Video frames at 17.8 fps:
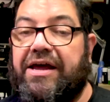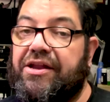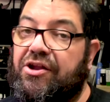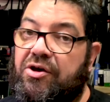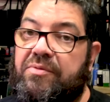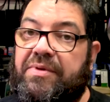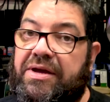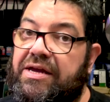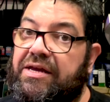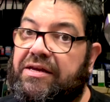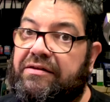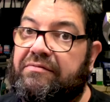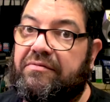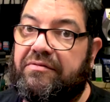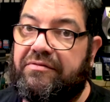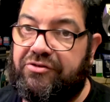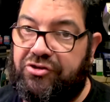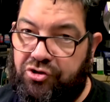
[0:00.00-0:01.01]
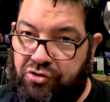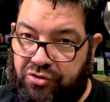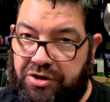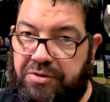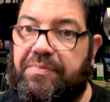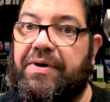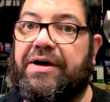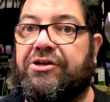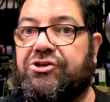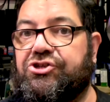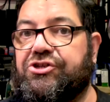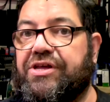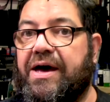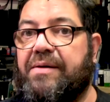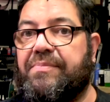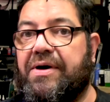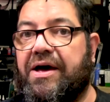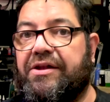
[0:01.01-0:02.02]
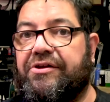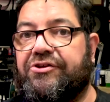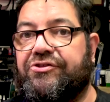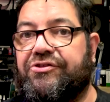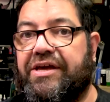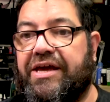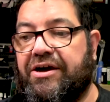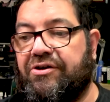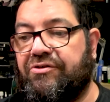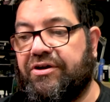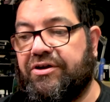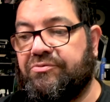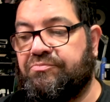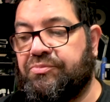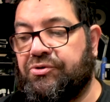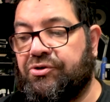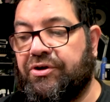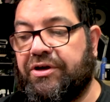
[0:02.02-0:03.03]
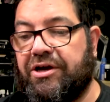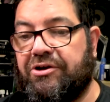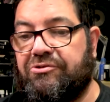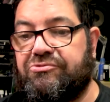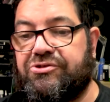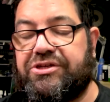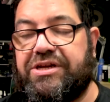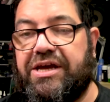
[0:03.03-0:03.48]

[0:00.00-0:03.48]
And I mean, you can punch that button and the output goes